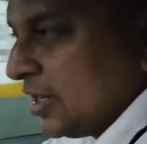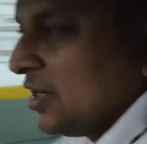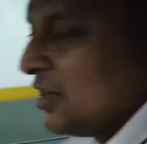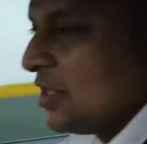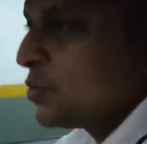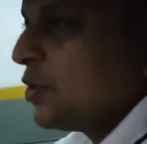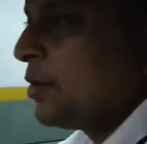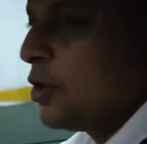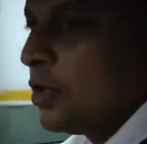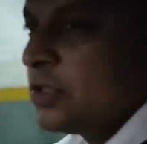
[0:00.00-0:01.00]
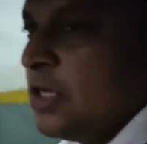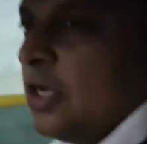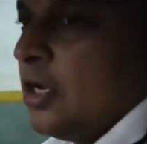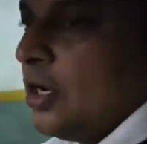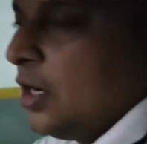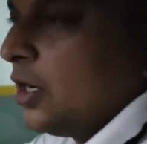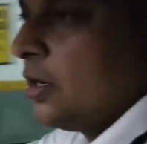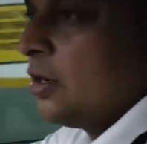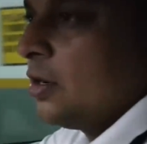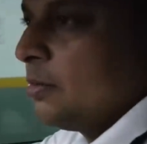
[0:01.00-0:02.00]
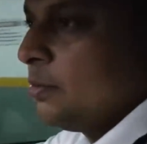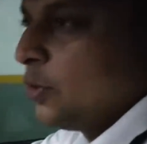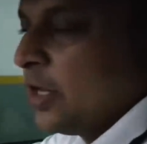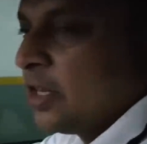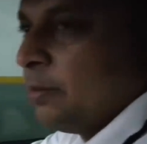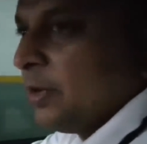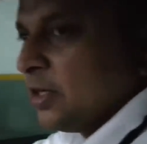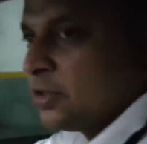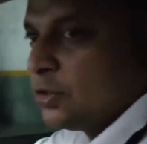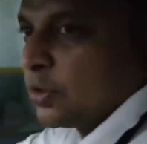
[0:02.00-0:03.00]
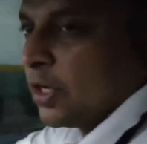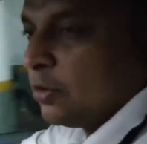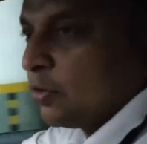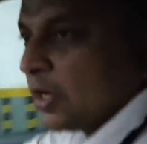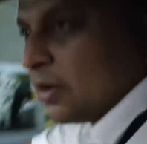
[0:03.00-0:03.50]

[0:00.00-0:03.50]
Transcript: than this way, because looking at the mirrors, you get a